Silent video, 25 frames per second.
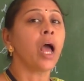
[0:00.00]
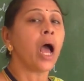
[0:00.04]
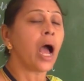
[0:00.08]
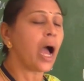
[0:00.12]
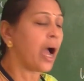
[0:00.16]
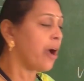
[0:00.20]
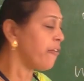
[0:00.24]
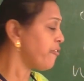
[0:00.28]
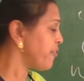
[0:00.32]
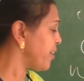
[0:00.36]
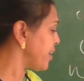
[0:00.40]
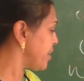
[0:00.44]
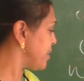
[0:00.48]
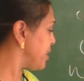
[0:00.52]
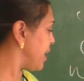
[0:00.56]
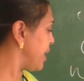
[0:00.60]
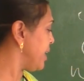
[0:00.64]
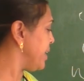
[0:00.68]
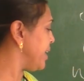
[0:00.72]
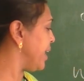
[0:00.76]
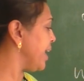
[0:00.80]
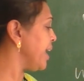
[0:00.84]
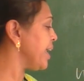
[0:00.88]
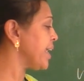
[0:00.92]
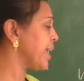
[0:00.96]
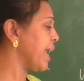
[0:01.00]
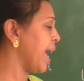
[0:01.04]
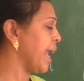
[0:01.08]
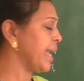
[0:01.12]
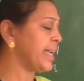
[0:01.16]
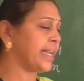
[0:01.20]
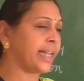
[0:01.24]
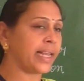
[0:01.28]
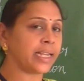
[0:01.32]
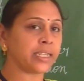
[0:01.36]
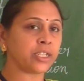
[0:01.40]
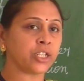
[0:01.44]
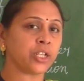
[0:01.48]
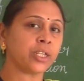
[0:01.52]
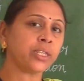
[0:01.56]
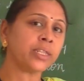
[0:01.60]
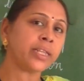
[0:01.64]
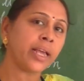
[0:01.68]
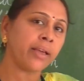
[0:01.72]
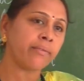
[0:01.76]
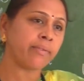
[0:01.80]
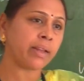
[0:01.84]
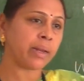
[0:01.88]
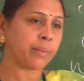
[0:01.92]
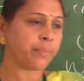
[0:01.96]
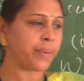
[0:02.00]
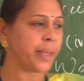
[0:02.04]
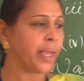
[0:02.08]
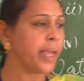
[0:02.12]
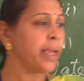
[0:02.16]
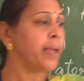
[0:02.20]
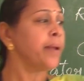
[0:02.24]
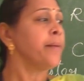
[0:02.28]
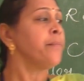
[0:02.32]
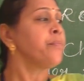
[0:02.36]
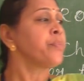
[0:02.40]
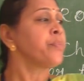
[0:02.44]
After that decantation, they will be